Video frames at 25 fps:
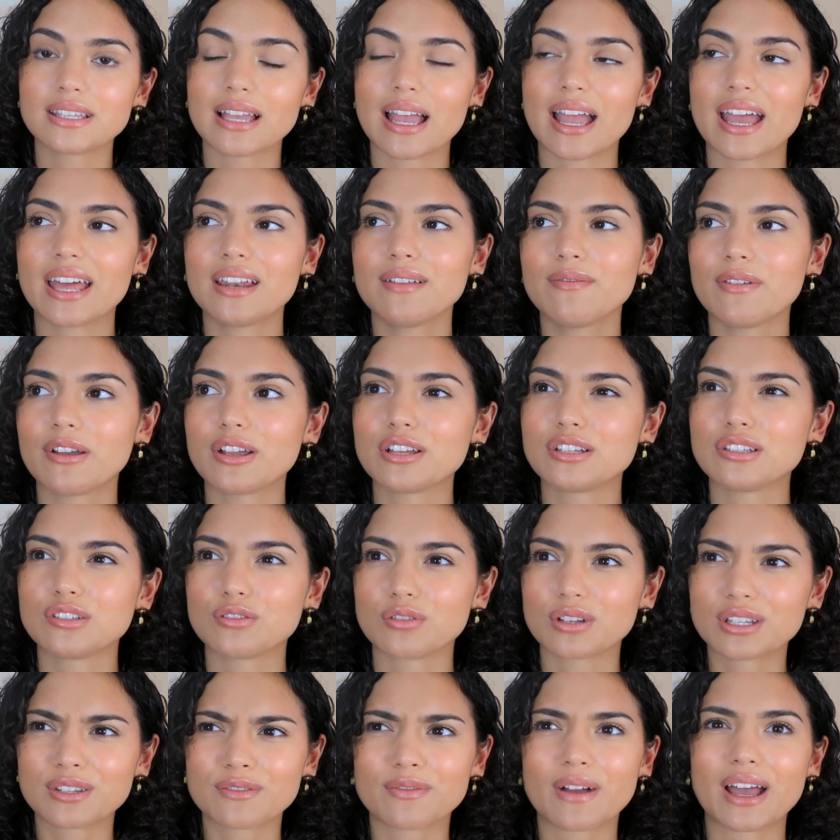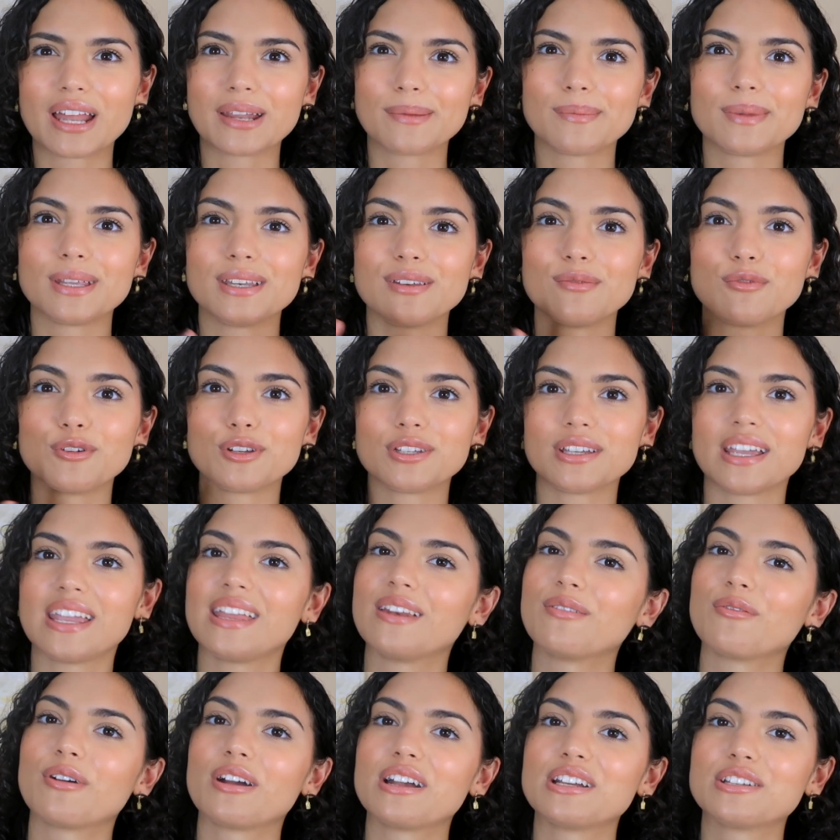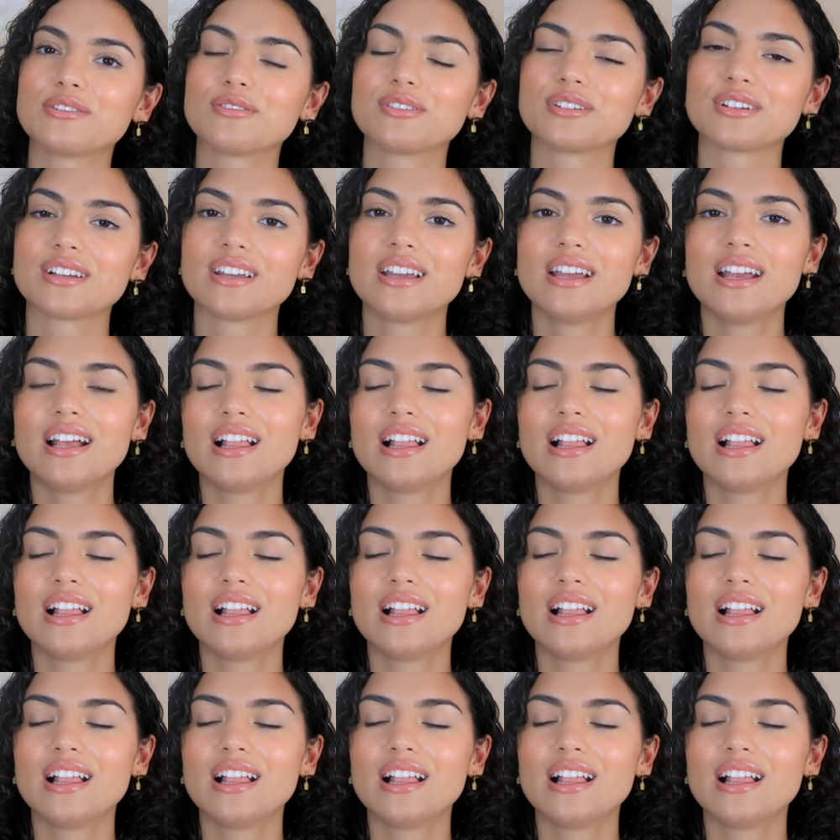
I had a very strict vitamin routine where I took